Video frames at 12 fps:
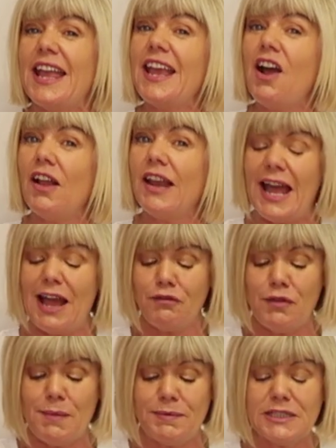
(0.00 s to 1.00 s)
they all
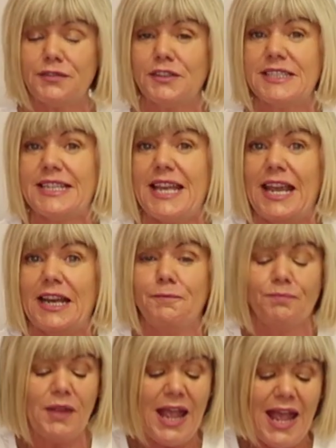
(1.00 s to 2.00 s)
have ribbons for
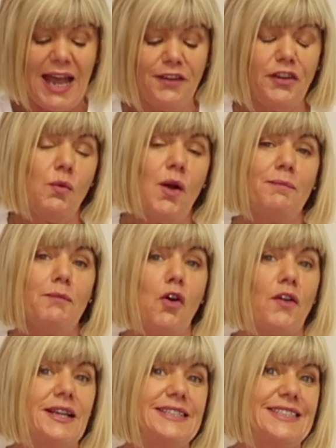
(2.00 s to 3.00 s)
sale. And if you want
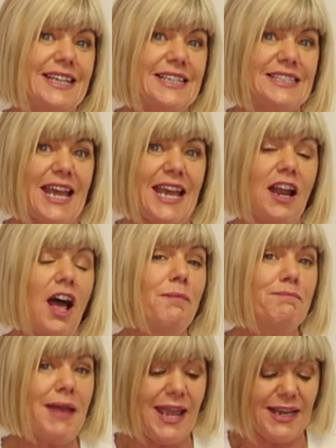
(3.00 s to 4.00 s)
more detail
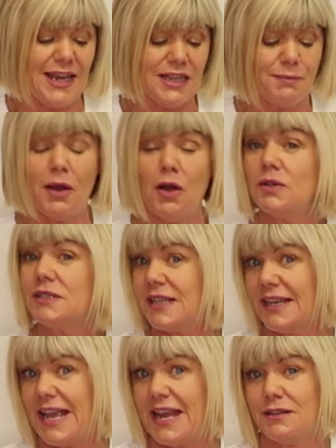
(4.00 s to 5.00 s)
on making the bows,
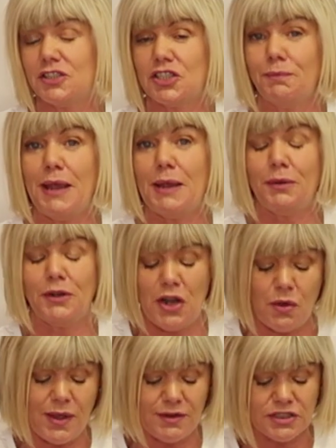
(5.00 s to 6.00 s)
again, some people
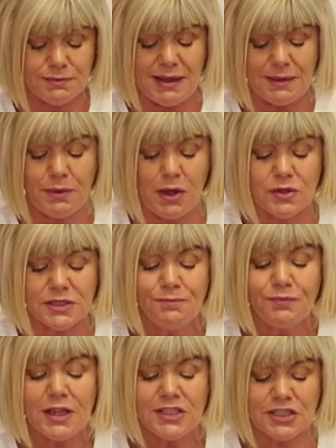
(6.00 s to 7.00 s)
know how to make bows,
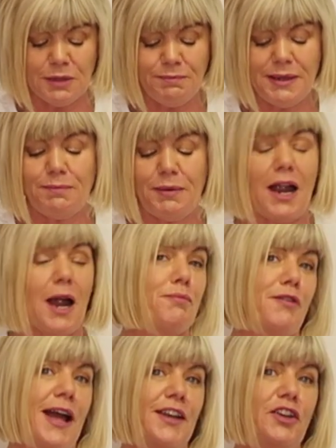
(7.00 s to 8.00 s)
some people
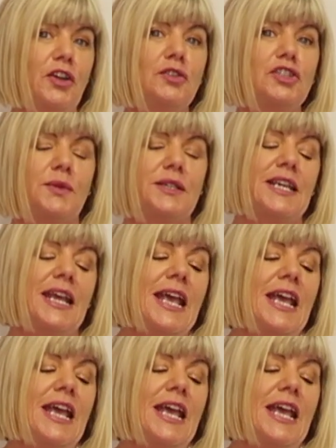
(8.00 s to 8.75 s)
are brand new to it.